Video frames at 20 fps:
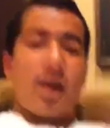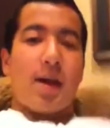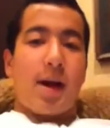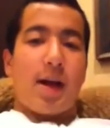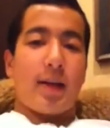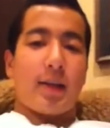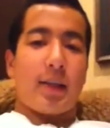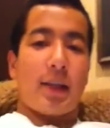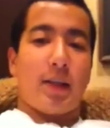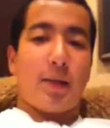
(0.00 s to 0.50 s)

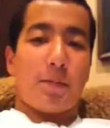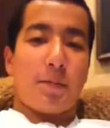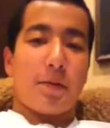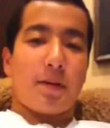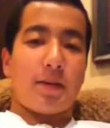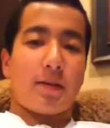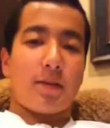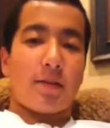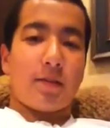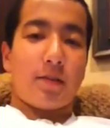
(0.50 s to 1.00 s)
I keep
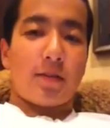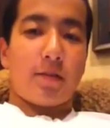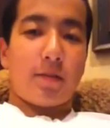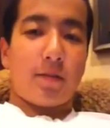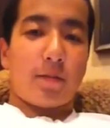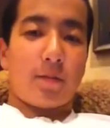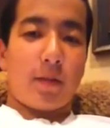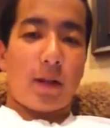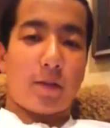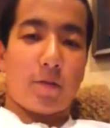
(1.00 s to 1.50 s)
it.
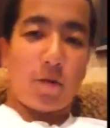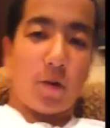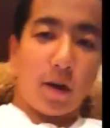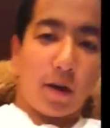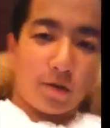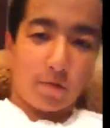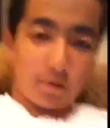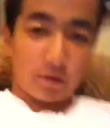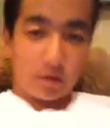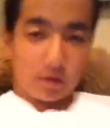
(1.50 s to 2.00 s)
That's why
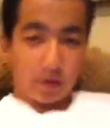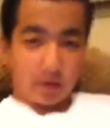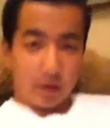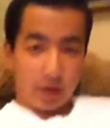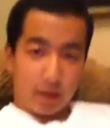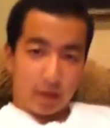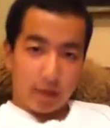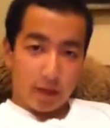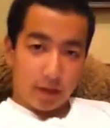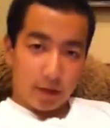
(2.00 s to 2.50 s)
I was going
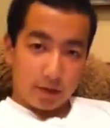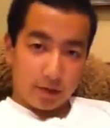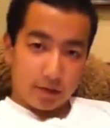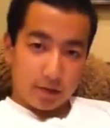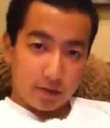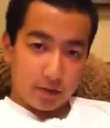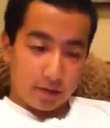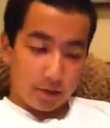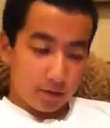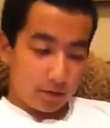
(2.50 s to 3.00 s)
like
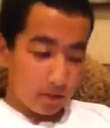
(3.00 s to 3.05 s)
this.